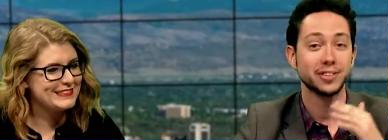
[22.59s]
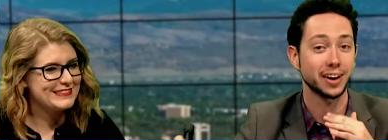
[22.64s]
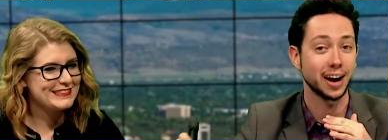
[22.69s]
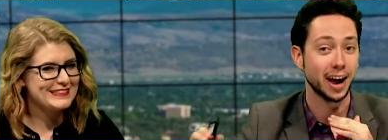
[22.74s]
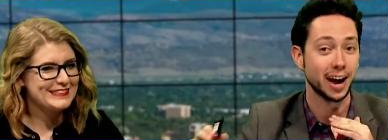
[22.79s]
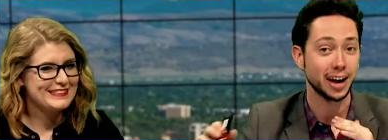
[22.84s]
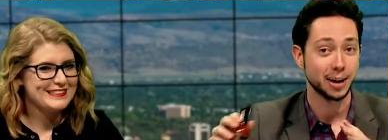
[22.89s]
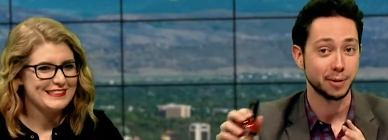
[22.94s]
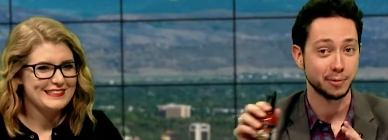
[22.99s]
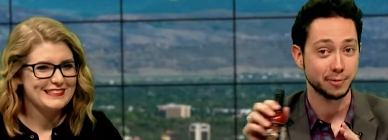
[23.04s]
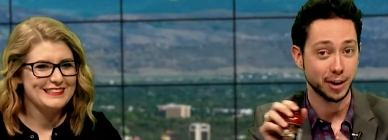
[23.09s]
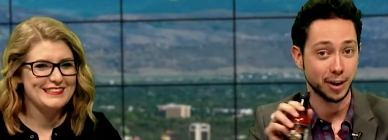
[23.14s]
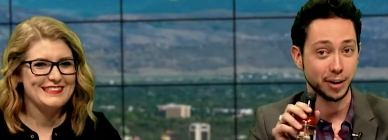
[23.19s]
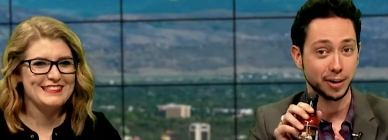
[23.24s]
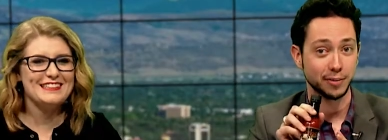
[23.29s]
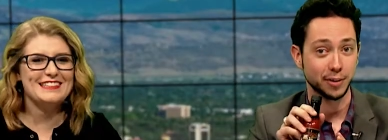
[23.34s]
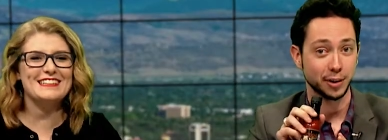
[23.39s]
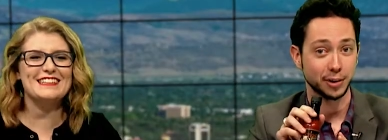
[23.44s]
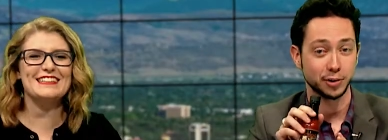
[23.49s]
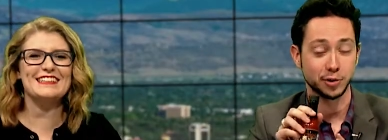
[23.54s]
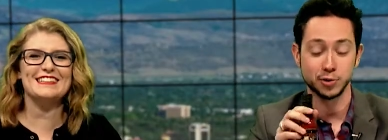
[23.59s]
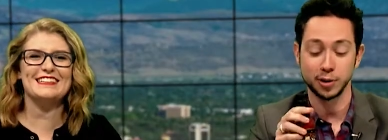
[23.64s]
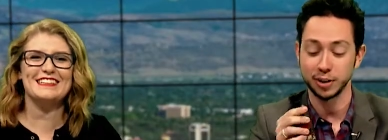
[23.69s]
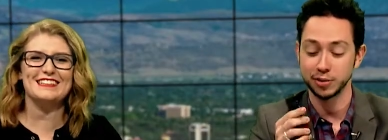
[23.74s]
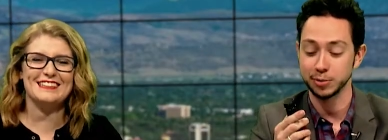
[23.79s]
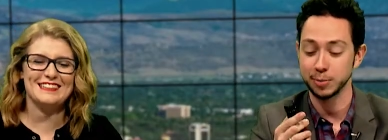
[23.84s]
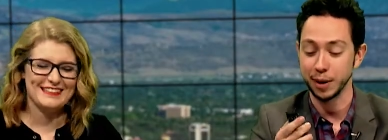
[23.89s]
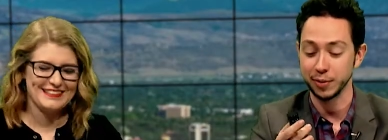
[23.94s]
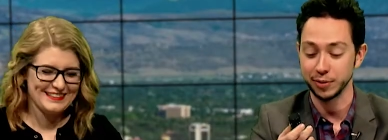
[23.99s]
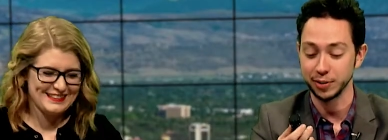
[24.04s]
Speaker 1: that I am very, very
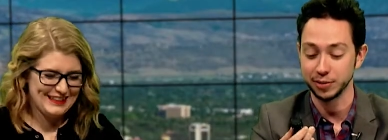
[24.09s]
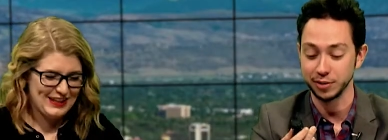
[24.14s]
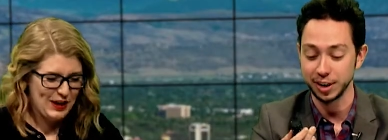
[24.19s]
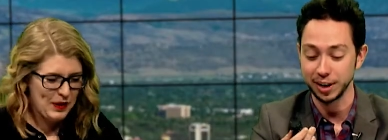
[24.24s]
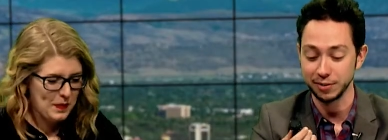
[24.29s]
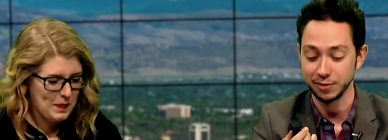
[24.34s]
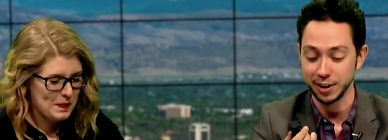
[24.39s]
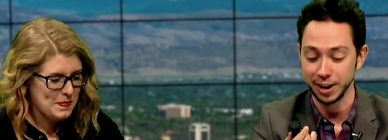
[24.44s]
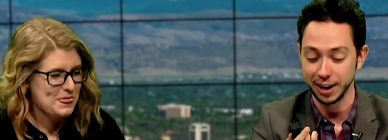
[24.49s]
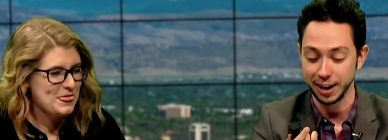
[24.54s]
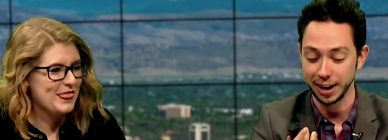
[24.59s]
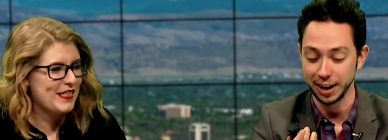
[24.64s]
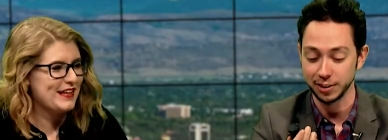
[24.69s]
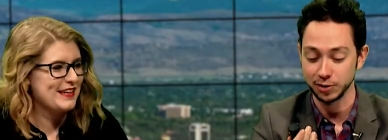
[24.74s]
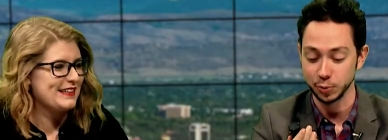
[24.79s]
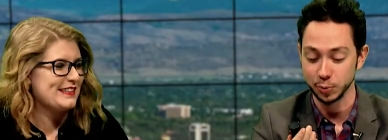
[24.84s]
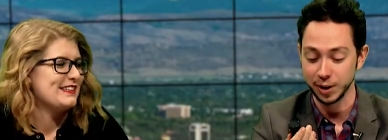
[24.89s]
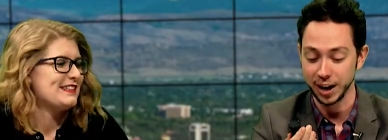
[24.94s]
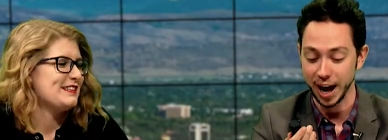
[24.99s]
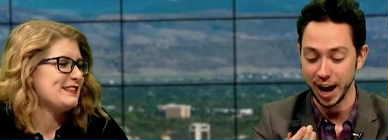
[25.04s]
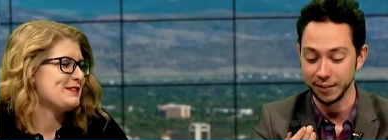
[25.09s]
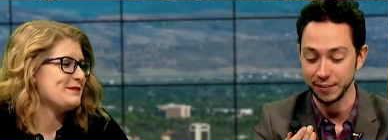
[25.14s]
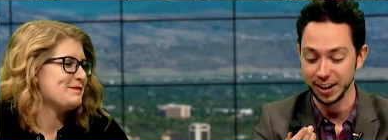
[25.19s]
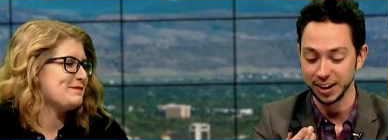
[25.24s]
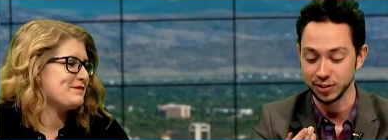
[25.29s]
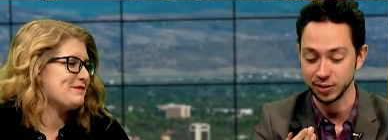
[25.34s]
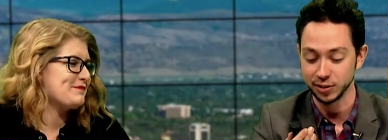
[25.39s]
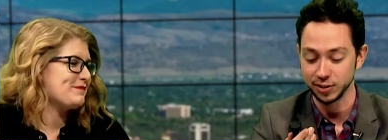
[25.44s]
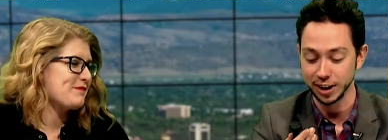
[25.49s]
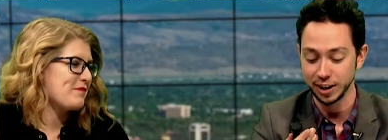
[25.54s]
stressed about this evening is we have
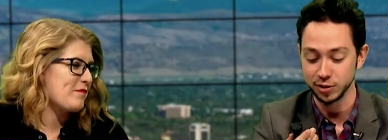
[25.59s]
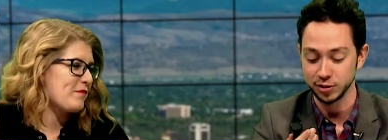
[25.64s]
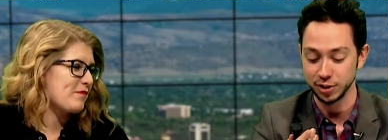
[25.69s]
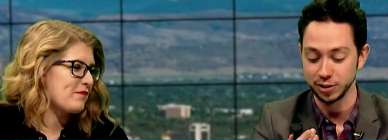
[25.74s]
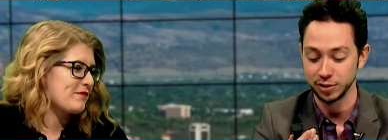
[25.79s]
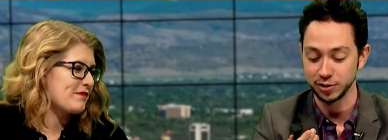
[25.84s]
extinction